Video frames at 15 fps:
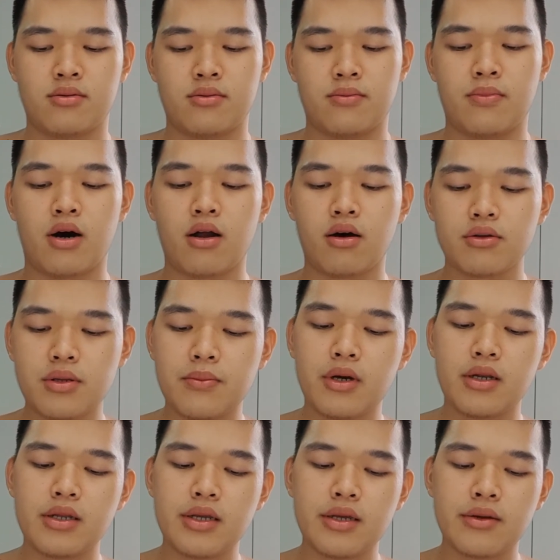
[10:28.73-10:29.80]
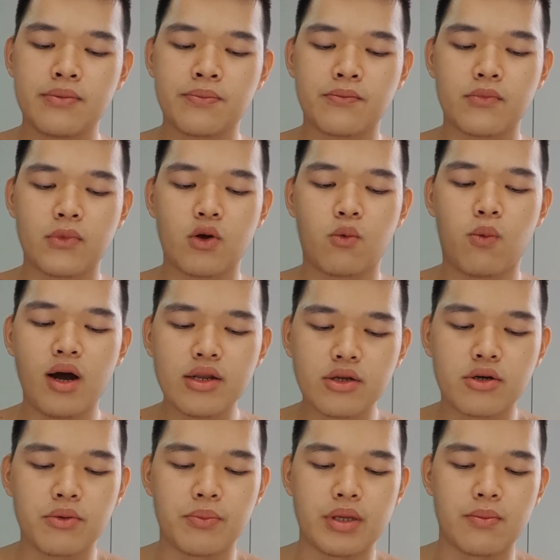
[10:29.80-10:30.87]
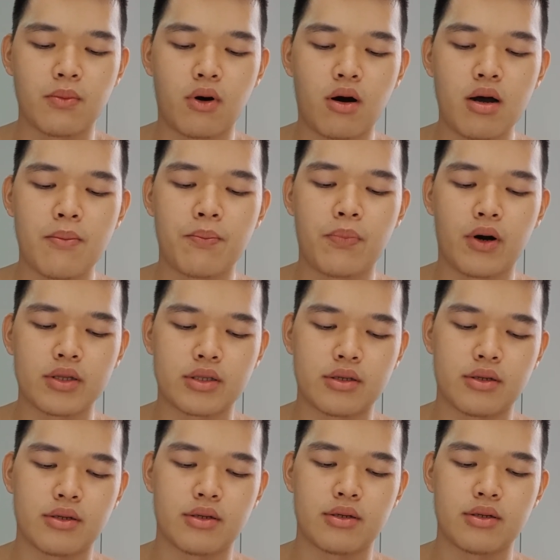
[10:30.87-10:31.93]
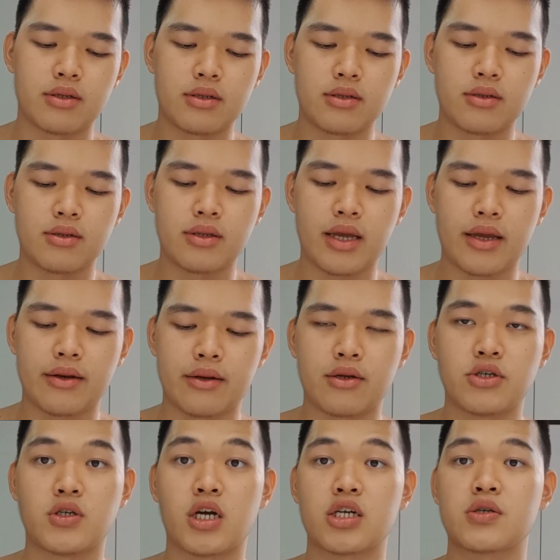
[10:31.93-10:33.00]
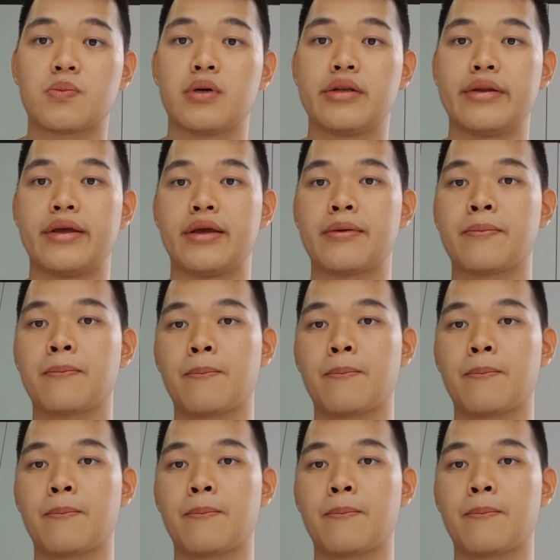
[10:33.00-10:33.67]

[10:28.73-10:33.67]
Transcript: But ultimately, what could be more important than Judgment Day?